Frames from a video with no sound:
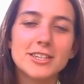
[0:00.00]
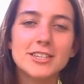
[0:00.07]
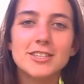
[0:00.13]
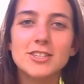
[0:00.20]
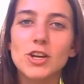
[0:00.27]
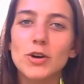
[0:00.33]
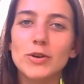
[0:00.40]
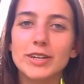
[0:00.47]
just
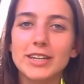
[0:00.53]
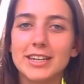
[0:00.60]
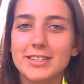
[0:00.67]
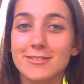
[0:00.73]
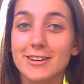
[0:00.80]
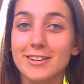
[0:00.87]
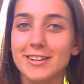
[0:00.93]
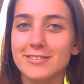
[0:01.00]
knowing
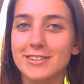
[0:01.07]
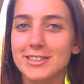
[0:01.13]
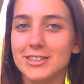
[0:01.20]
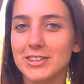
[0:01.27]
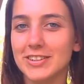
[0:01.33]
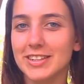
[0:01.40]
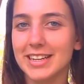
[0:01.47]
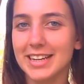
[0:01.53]
as well that we
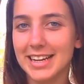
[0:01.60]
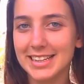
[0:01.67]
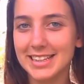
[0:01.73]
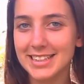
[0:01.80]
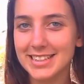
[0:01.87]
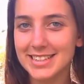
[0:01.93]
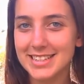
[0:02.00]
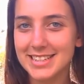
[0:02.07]
don't need
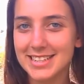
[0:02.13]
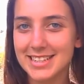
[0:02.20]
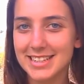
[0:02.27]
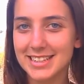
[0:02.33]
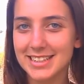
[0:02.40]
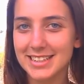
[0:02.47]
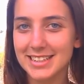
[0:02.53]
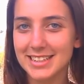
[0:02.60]
it,
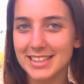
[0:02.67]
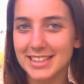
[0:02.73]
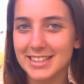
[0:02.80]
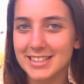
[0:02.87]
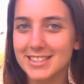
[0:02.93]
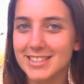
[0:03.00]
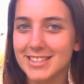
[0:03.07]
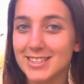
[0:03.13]

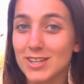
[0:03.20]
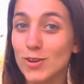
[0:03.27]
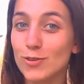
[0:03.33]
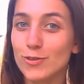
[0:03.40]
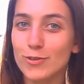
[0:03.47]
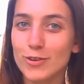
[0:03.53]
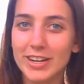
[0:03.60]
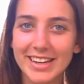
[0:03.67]
it's so
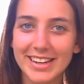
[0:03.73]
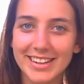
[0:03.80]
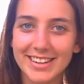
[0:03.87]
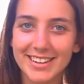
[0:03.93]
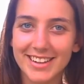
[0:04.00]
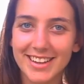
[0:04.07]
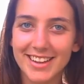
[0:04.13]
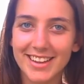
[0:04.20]

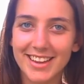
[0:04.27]
freeing.